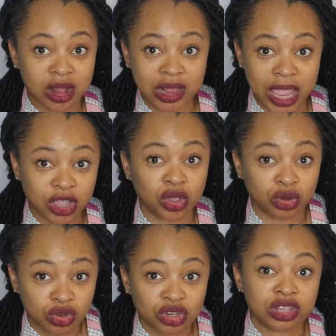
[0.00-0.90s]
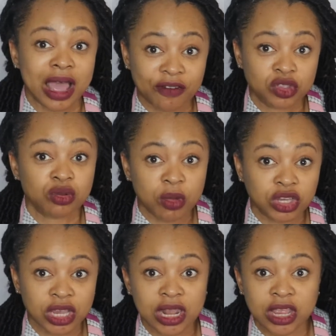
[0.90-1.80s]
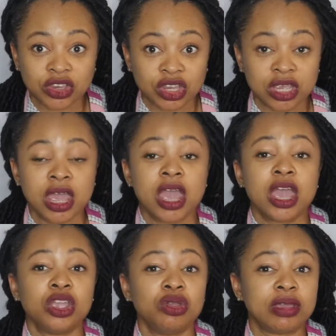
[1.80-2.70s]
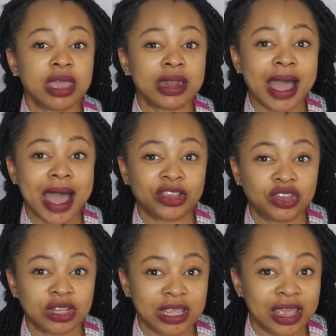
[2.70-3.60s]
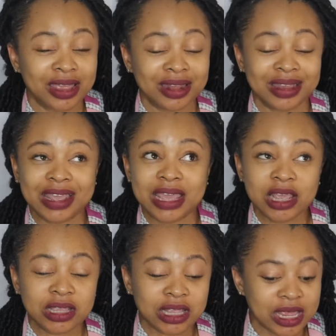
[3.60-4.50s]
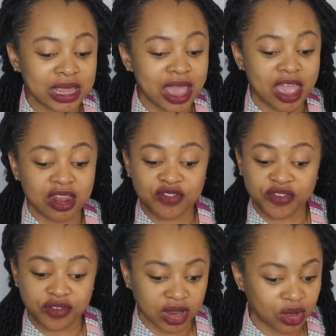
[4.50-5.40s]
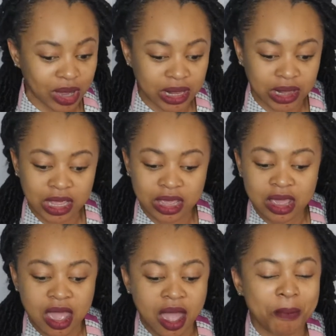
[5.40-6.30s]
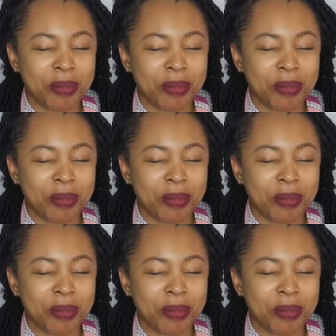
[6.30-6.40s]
like you just have too much energy and you get agitated easily and frequently.